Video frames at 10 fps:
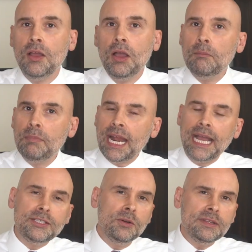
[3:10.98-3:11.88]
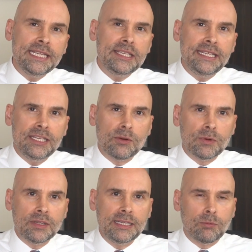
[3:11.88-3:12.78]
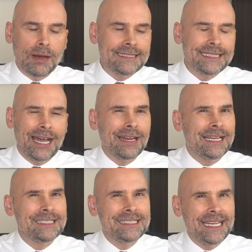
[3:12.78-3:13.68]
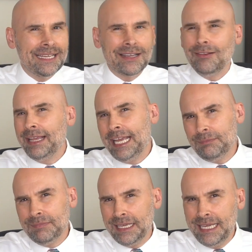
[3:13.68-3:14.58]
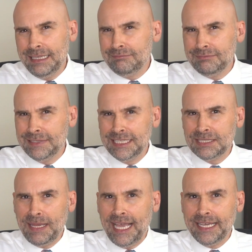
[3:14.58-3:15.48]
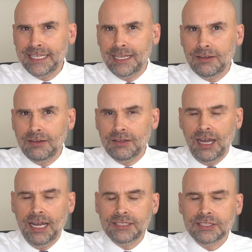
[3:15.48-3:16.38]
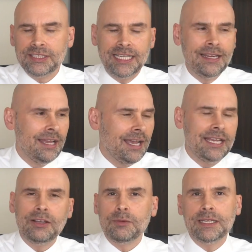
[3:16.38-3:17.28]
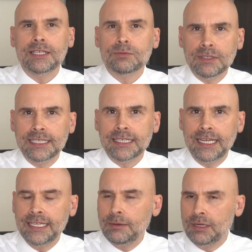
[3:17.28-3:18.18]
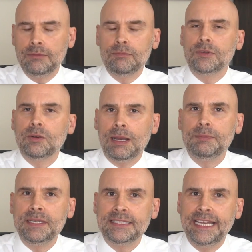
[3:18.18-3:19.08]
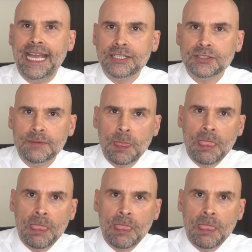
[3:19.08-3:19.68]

But I don't think you need to really race out and stake a claim in this SPAC just yet. I know everyone gets really excited and they want to grab a piece of the action.